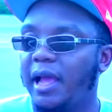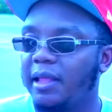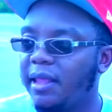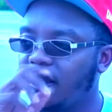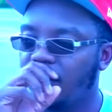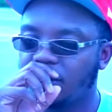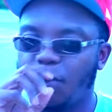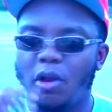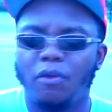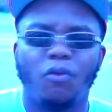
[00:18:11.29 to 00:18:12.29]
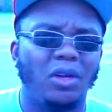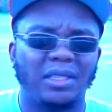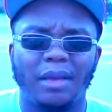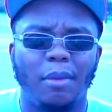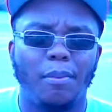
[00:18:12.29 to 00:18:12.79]
I think they were spawning once
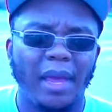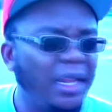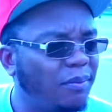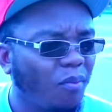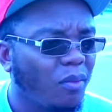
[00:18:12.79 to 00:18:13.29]
every minute